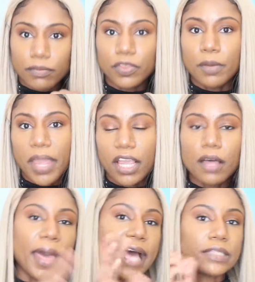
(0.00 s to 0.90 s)
the
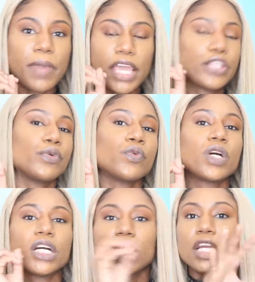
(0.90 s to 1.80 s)
makeup aspect
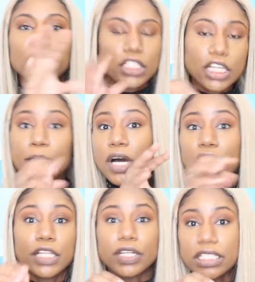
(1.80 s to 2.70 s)
or some
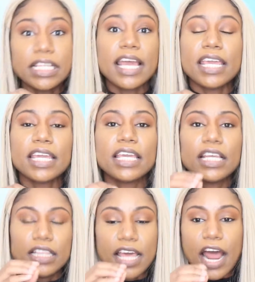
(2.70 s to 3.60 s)
other aesthetic
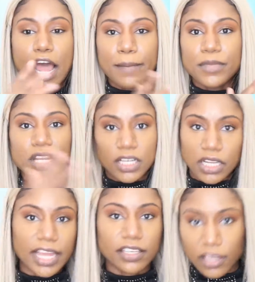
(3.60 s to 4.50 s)
that I'm
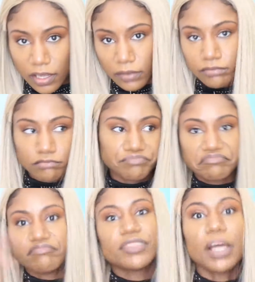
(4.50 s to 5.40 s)
neglecting
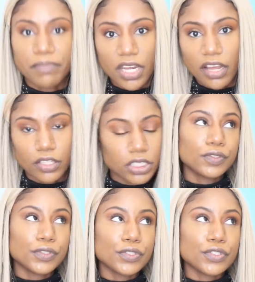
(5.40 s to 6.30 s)
something else.
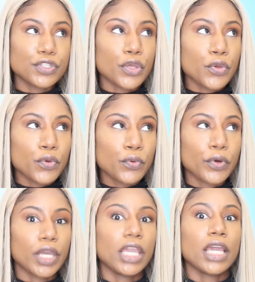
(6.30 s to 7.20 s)
So,
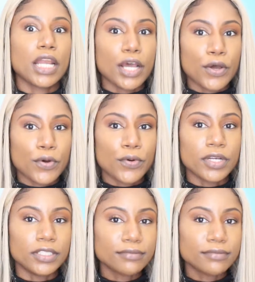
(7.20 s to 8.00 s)
you know,